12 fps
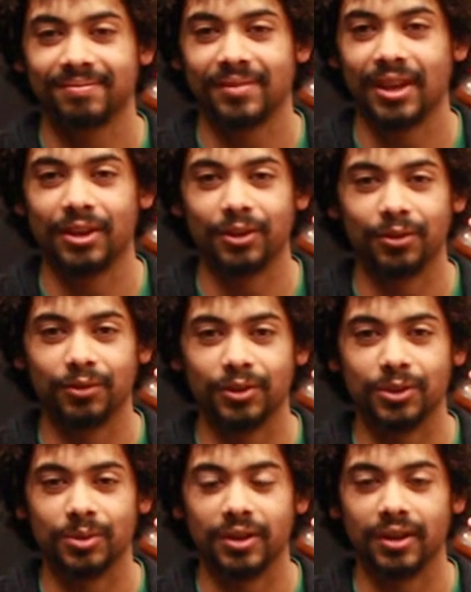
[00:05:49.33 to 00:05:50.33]
Thank you for
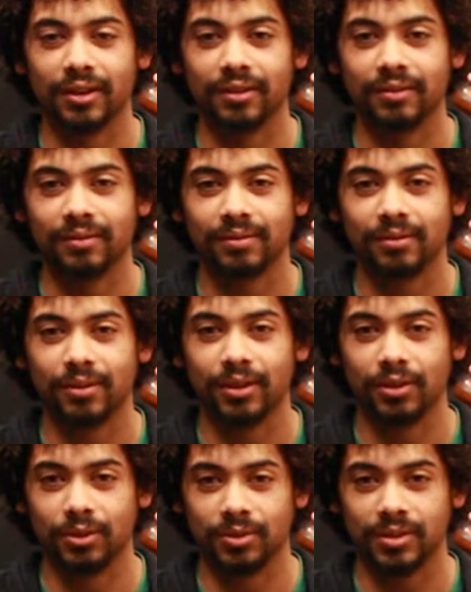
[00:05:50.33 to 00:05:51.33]
tuning in
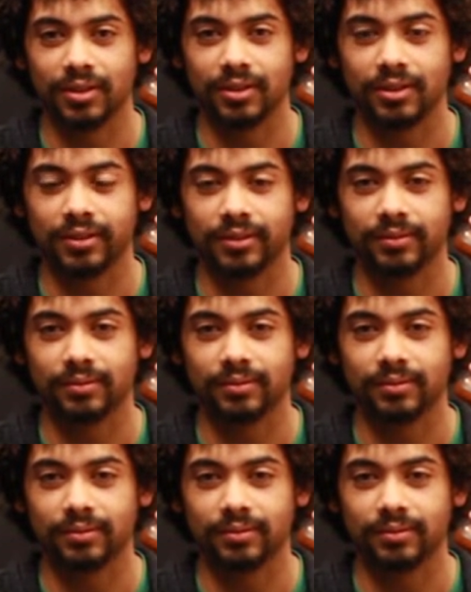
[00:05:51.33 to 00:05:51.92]
with Eustace.